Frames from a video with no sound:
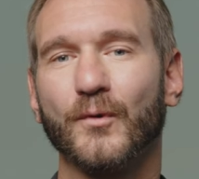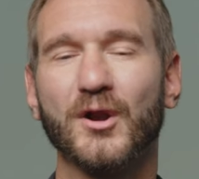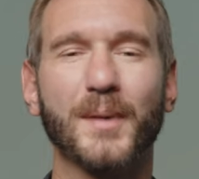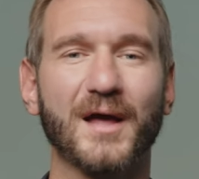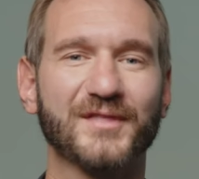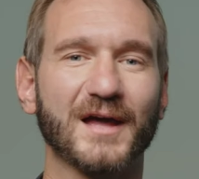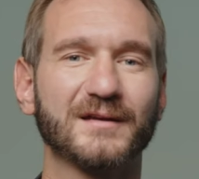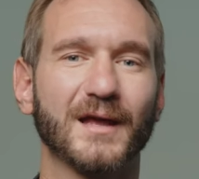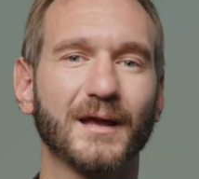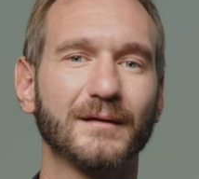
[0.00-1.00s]
What about
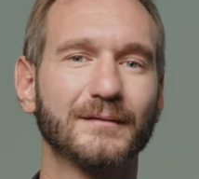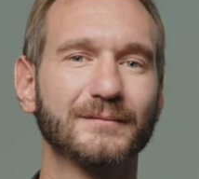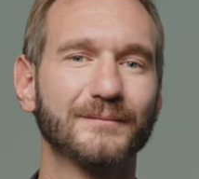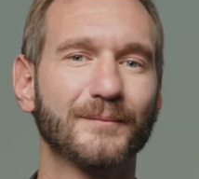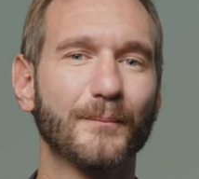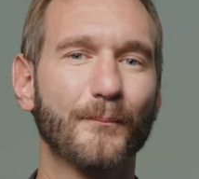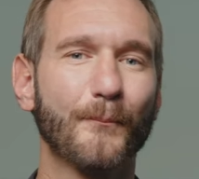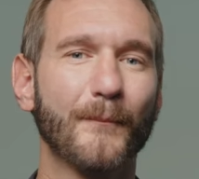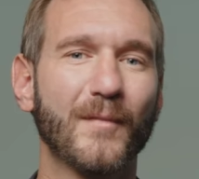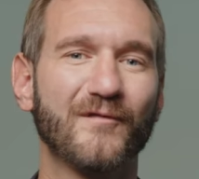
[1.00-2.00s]
that day
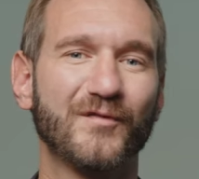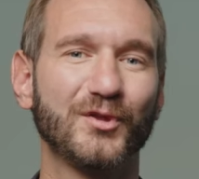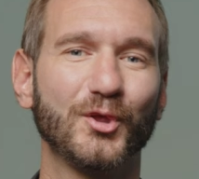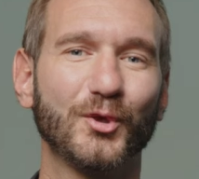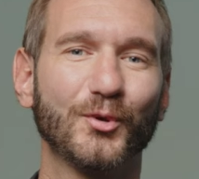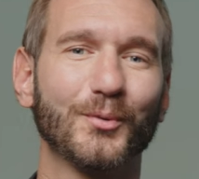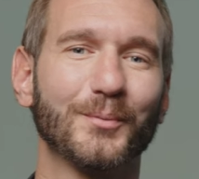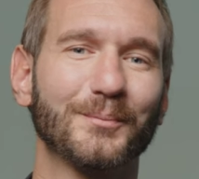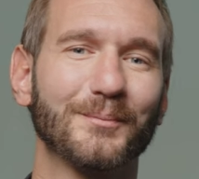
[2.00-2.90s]
for you?